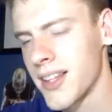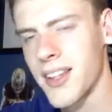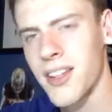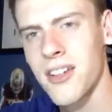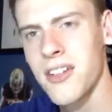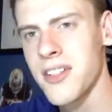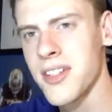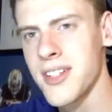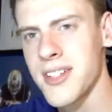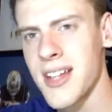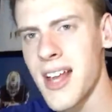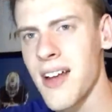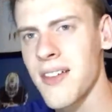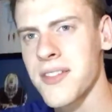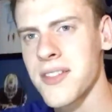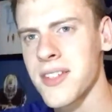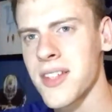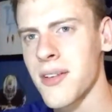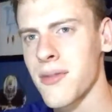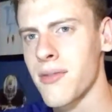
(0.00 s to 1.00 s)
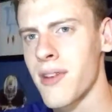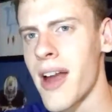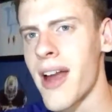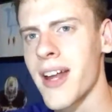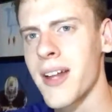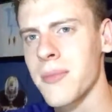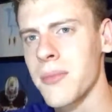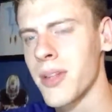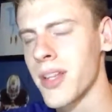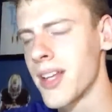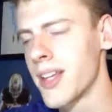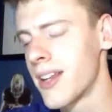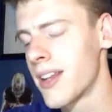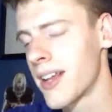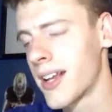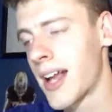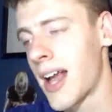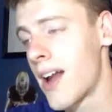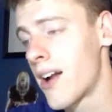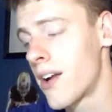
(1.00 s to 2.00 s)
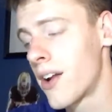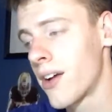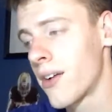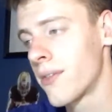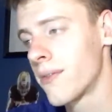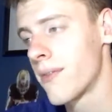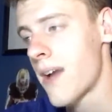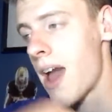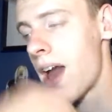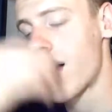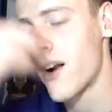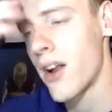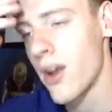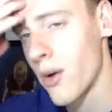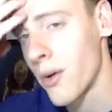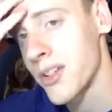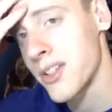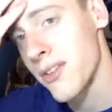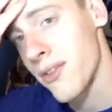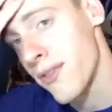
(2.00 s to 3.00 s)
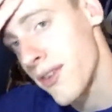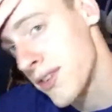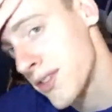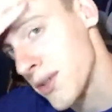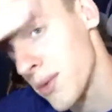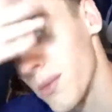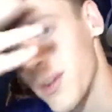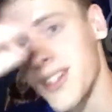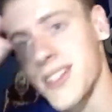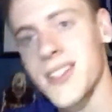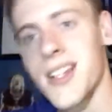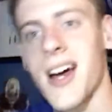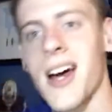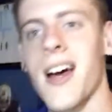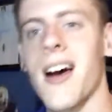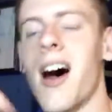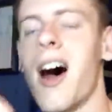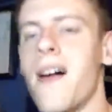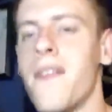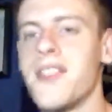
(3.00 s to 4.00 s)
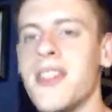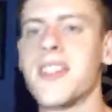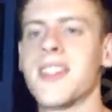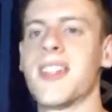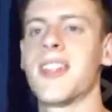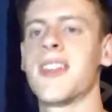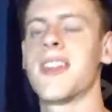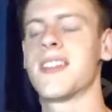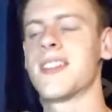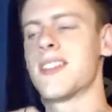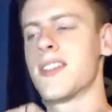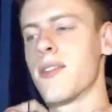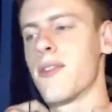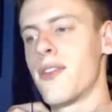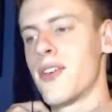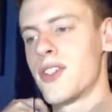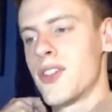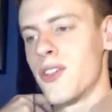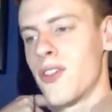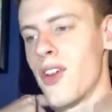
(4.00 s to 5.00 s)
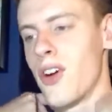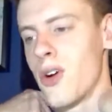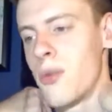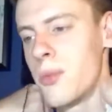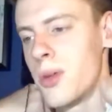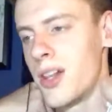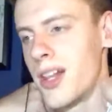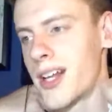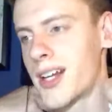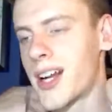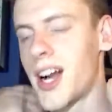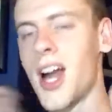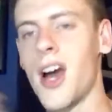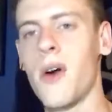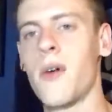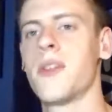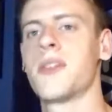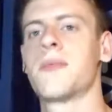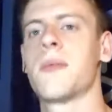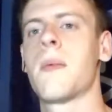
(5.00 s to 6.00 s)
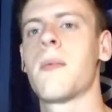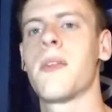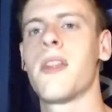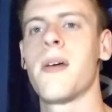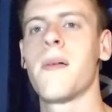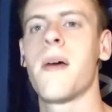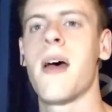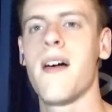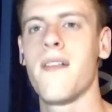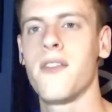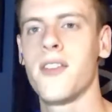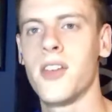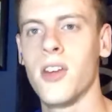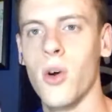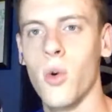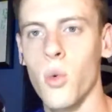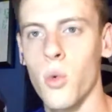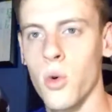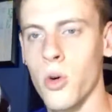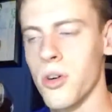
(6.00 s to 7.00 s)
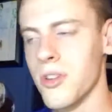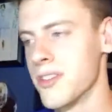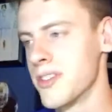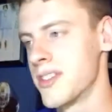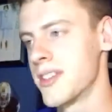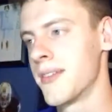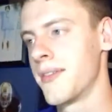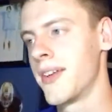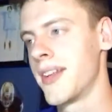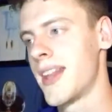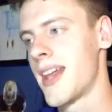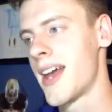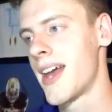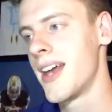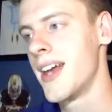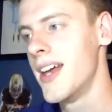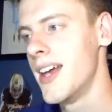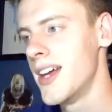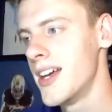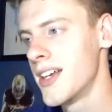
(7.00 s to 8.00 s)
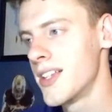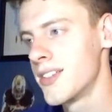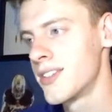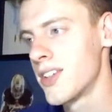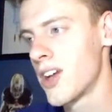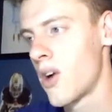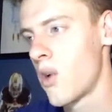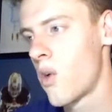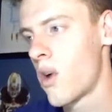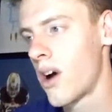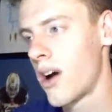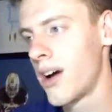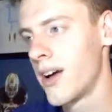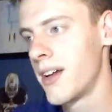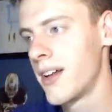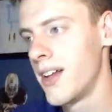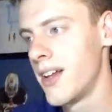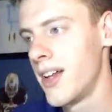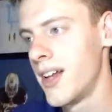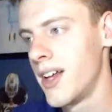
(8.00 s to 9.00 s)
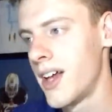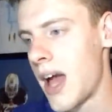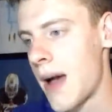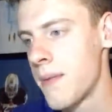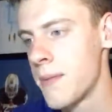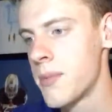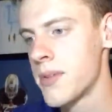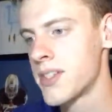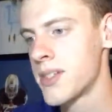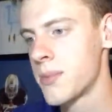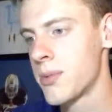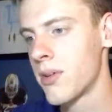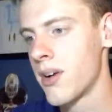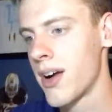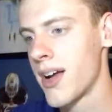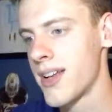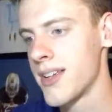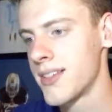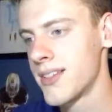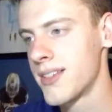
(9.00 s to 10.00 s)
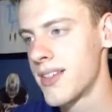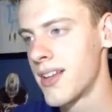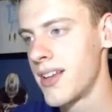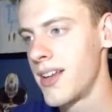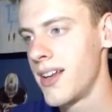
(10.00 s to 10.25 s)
they're just announcing stuff randomly, and, I don't know. I don't know what's official, what's not. Obviously, this is official, though, but, I always remember them having awards and stuff like that. So, I'm a bit surprised.